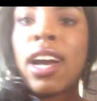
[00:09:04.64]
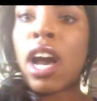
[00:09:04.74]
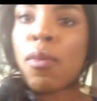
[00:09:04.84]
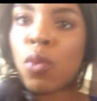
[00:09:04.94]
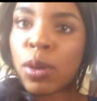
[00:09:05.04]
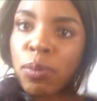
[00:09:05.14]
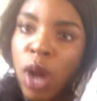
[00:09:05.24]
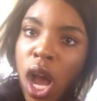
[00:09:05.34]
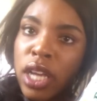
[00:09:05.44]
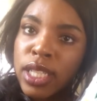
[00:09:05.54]
Got more
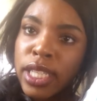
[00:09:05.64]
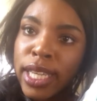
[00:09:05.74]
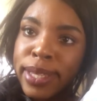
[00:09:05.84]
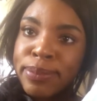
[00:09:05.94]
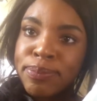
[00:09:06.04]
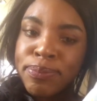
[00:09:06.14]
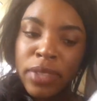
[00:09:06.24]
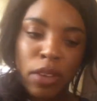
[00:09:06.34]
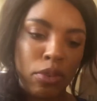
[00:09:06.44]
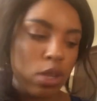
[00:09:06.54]
broccoli,
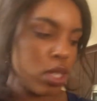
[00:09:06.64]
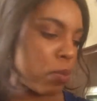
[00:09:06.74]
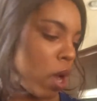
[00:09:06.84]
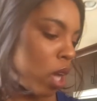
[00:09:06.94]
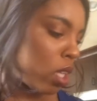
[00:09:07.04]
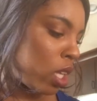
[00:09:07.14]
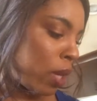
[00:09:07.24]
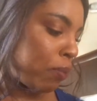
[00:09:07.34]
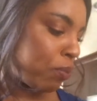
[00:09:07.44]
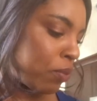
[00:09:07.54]
frozen broccoli,